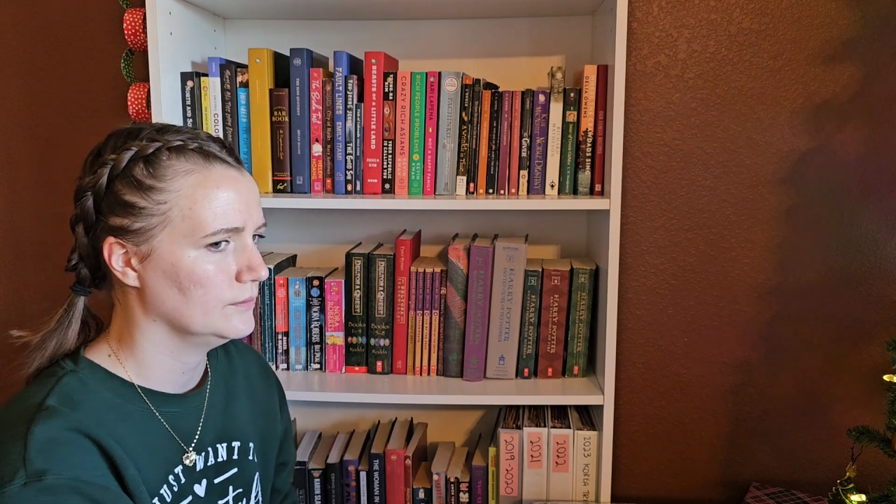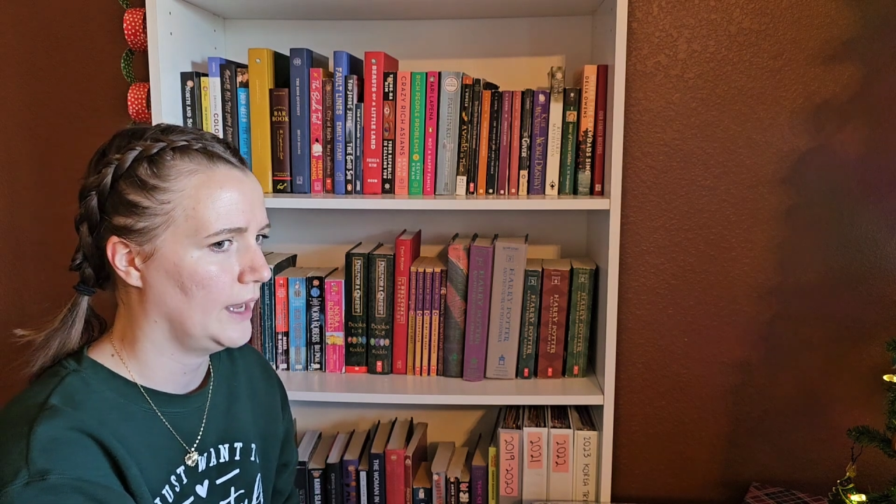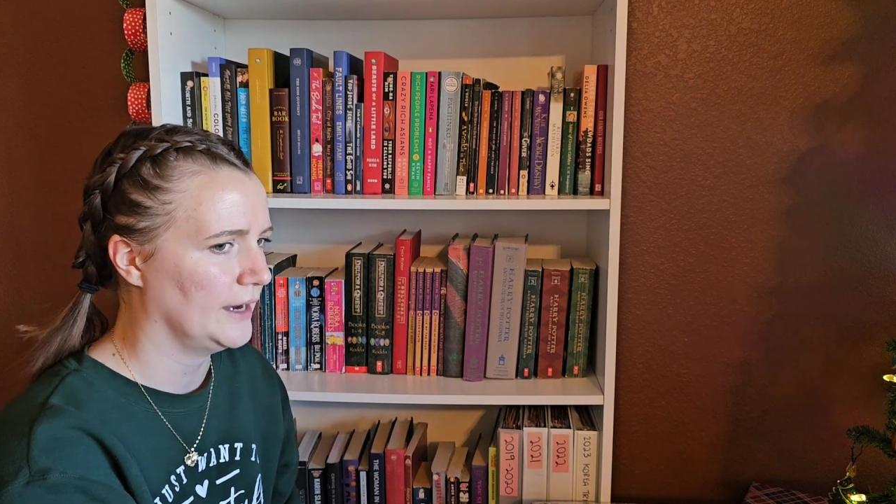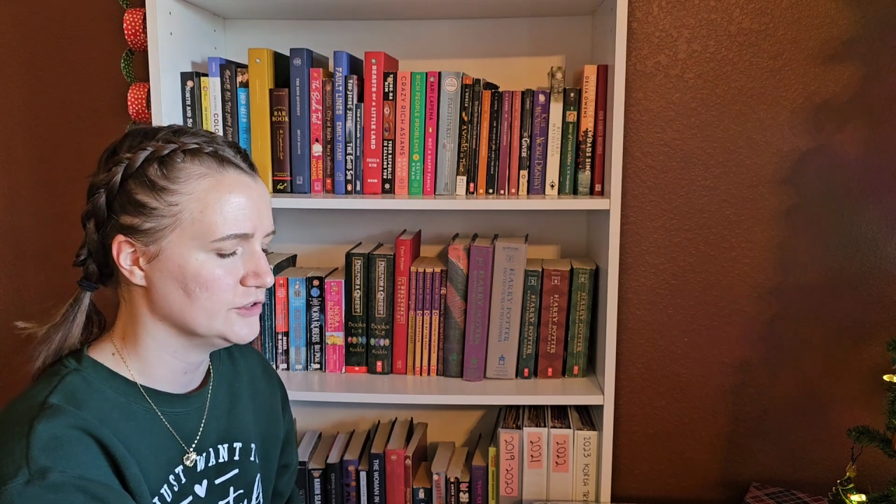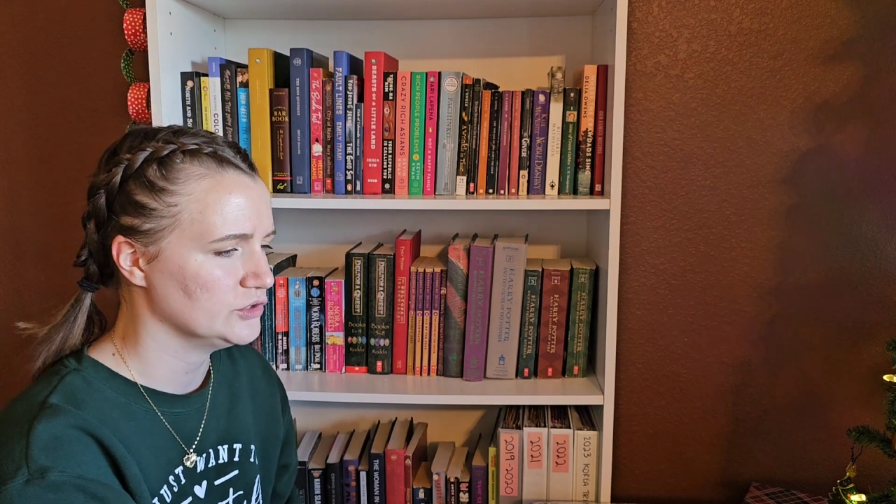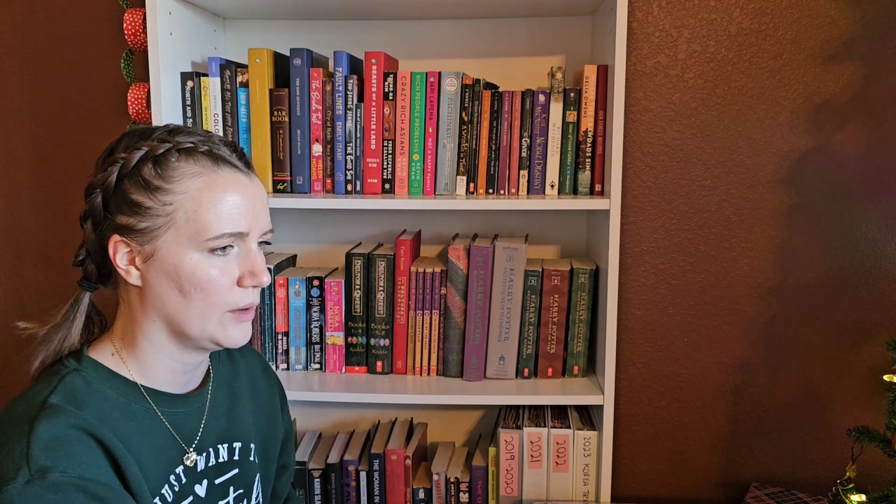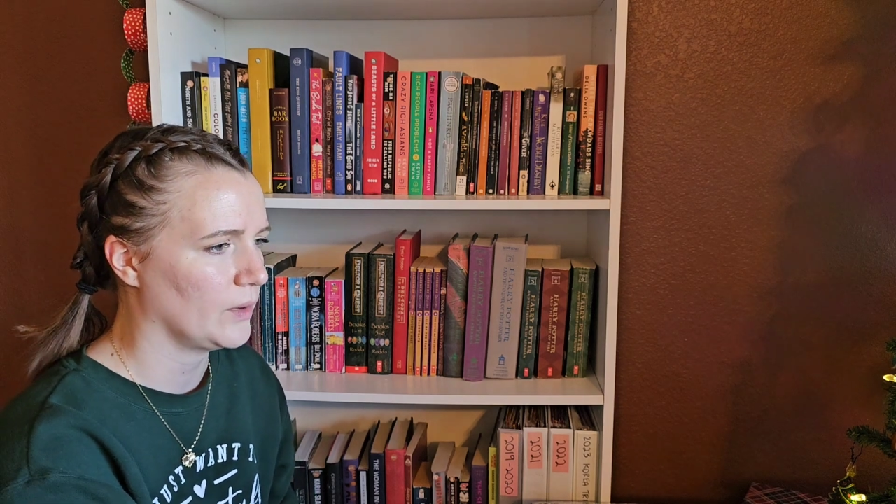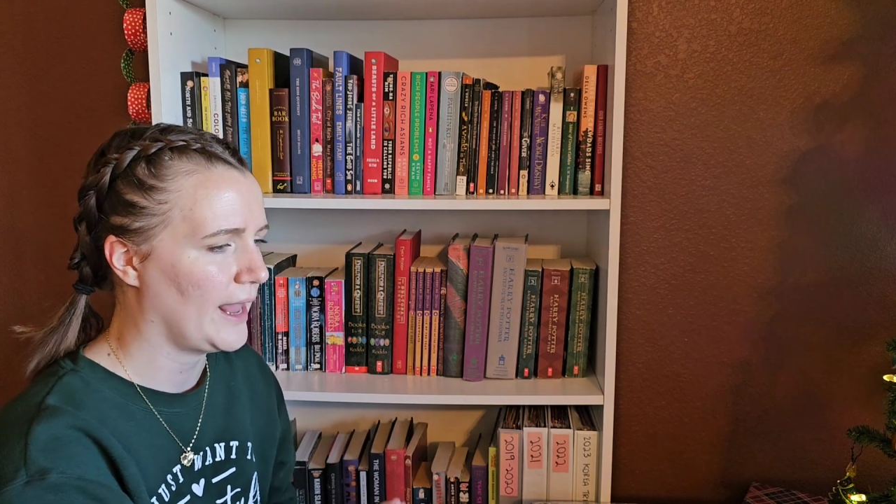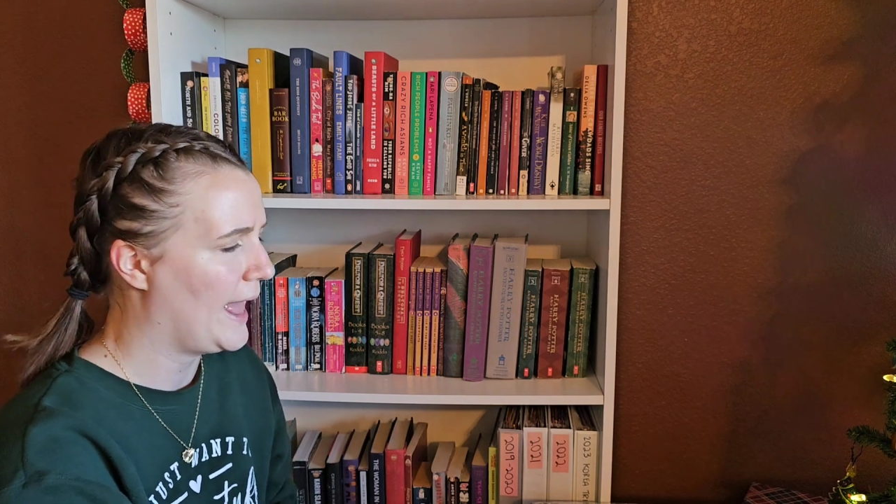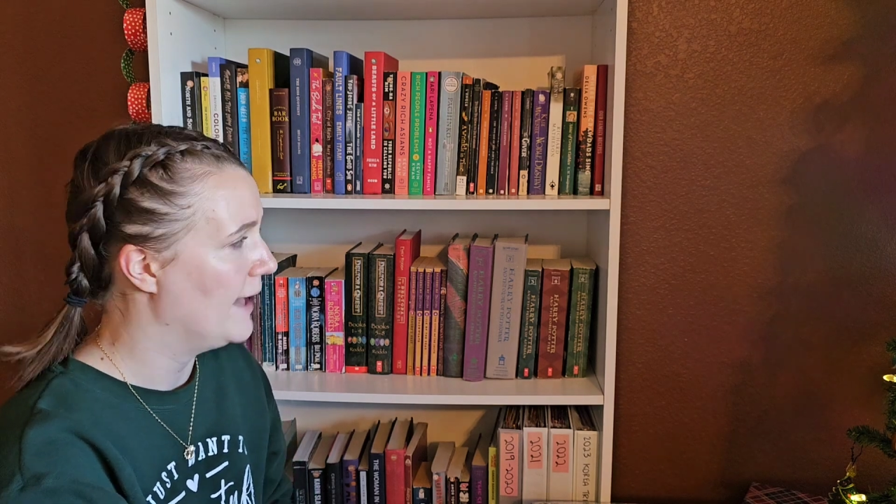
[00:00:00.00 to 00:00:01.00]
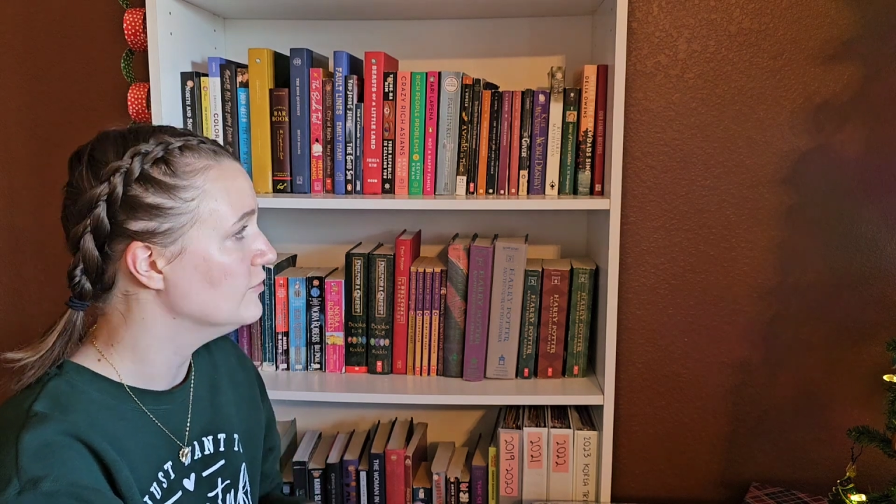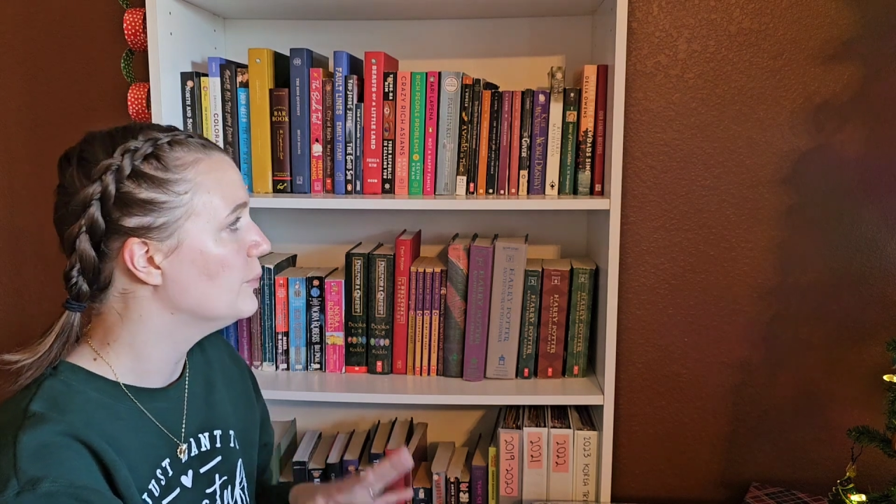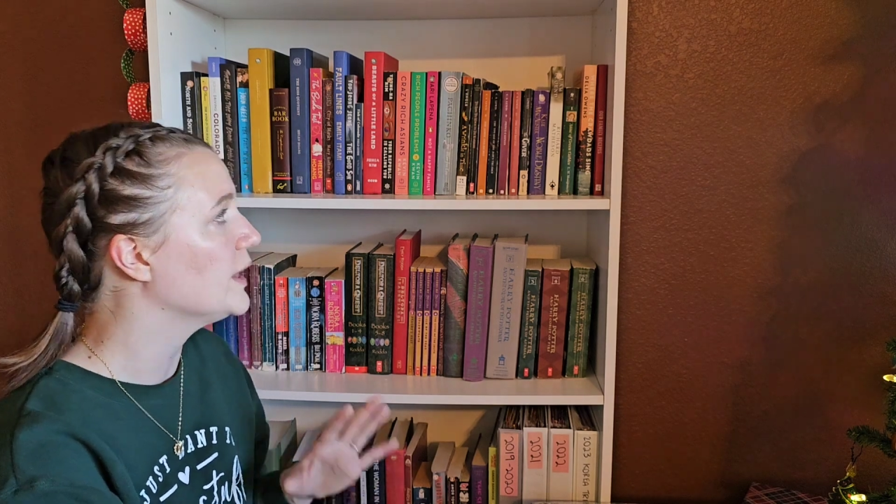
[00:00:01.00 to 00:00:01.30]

attitude I want to have,